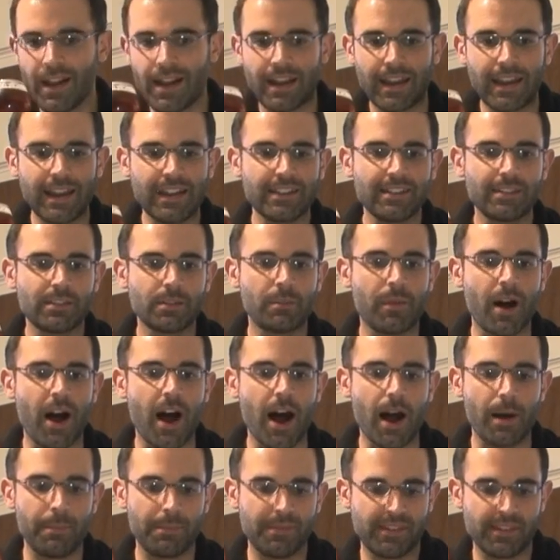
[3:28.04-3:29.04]
I get some
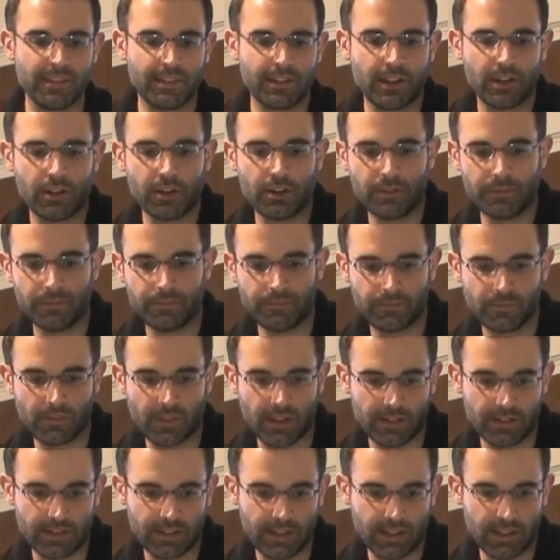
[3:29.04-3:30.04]
hops in there.
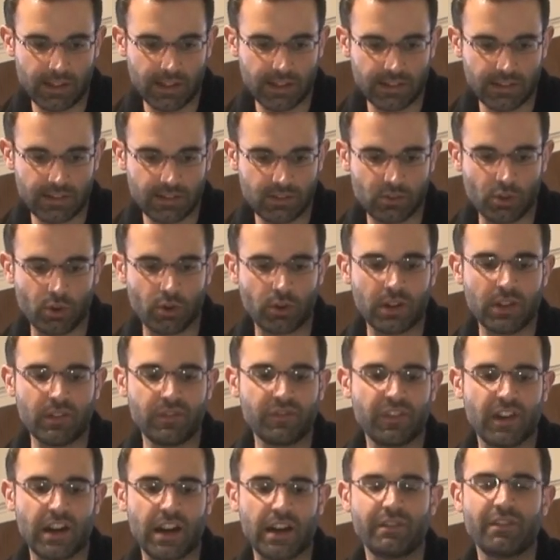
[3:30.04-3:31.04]
I think it's
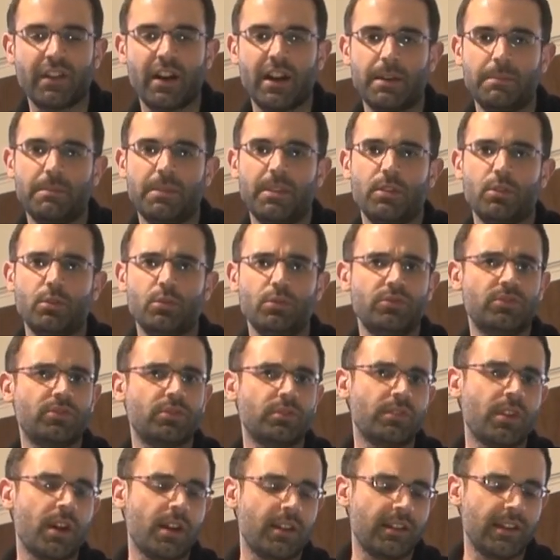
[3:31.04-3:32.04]
35 IBU,
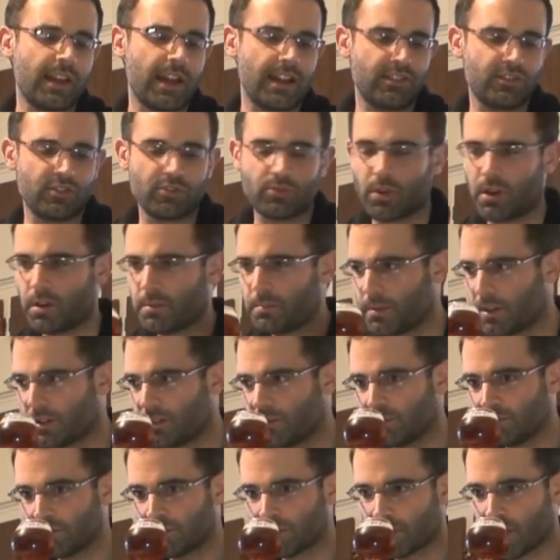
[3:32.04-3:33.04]
so not that strong,
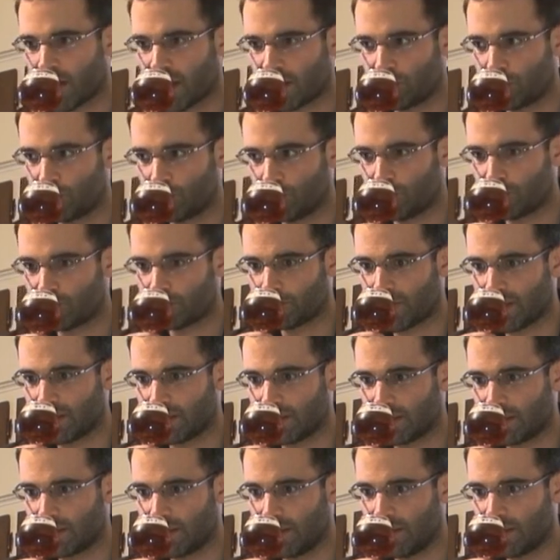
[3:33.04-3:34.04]
but I do
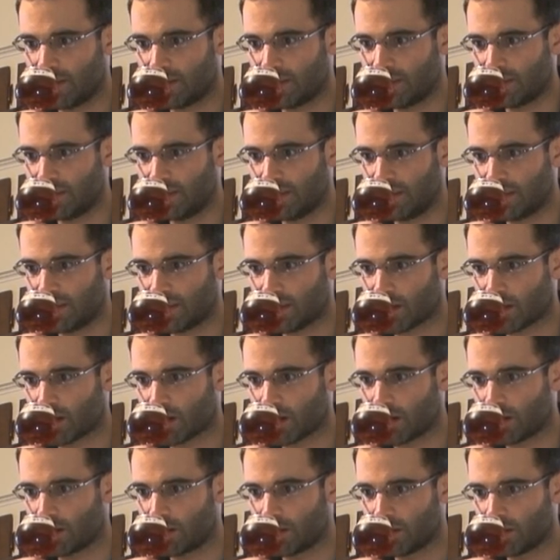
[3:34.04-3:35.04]
smell it in
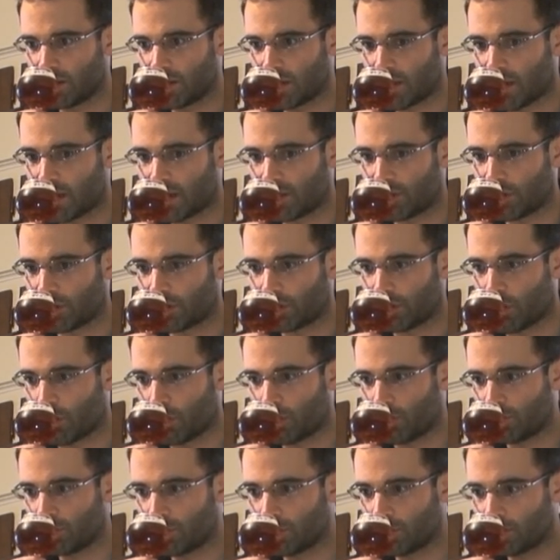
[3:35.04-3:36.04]
the
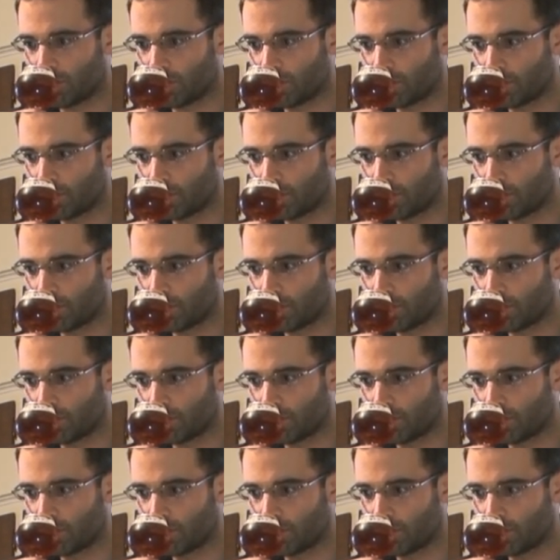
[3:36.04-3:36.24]
nose.